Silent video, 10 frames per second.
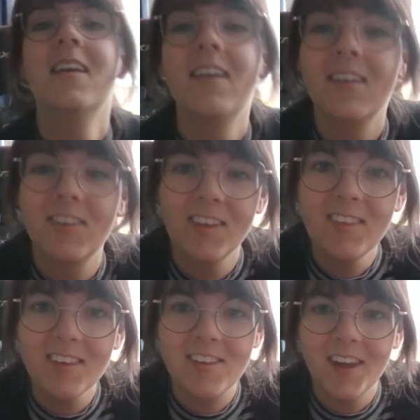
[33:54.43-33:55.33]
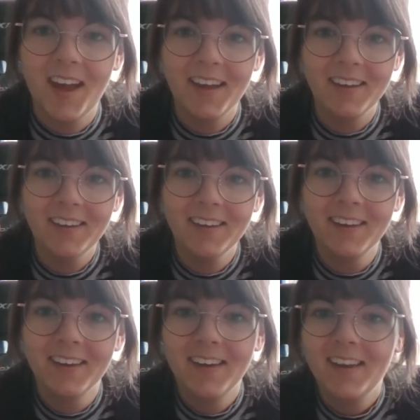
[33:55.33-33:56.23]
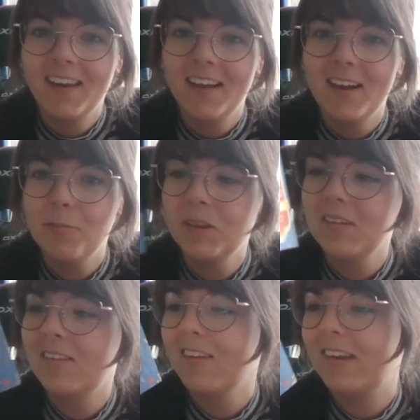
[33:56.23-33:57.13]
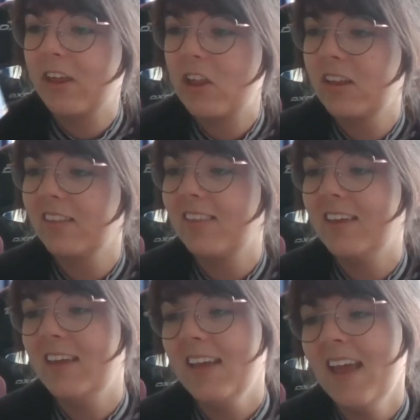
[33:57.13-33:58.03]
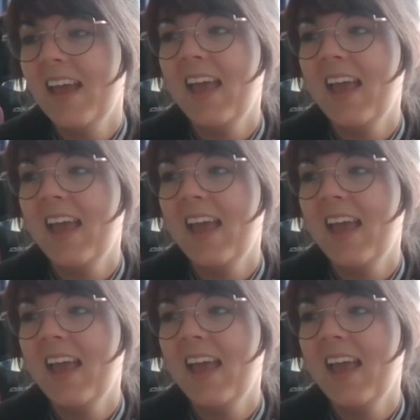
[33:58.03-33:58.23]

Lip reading: Sint is jarig, limited edition tea,